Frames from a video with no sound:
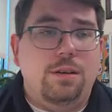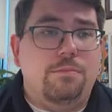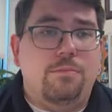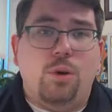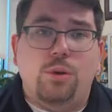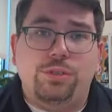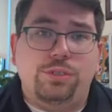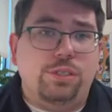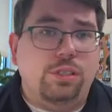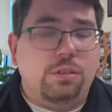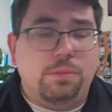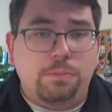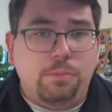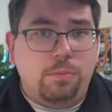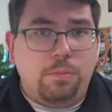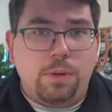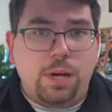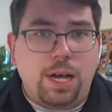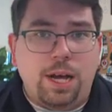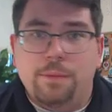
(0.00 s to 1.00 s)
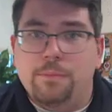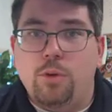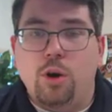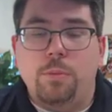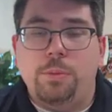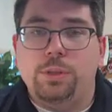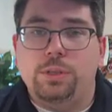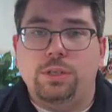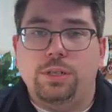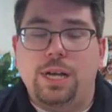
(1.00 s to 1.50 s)
Most of your
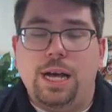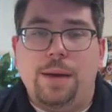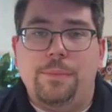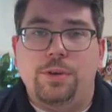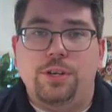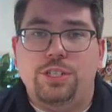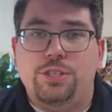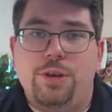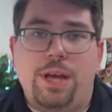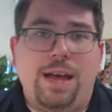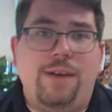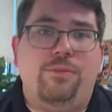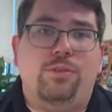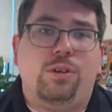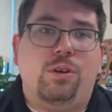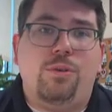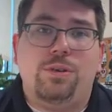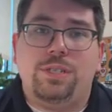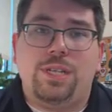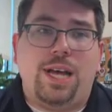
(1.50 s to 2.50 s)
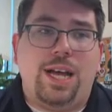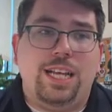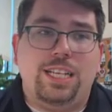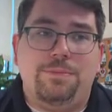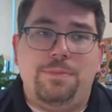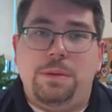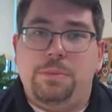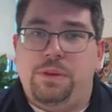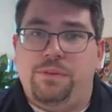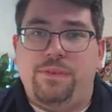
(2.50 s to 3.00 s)
mobile glucometers you have will go as high
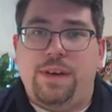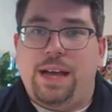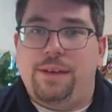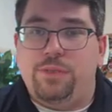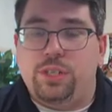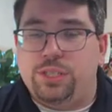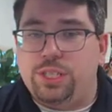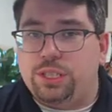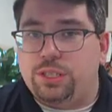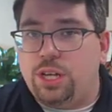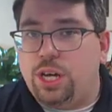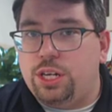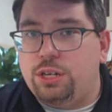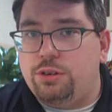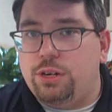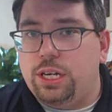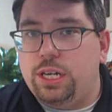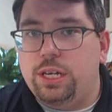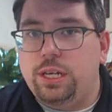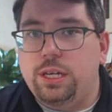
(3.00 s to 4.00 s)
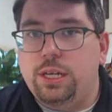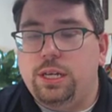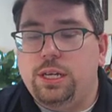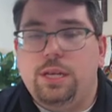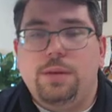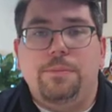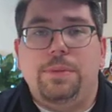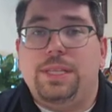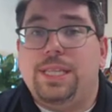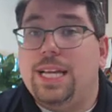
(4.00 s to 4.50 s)
as maybe 500 to 600,
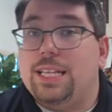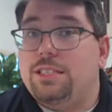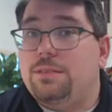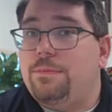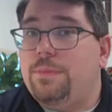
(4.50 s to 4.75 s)
but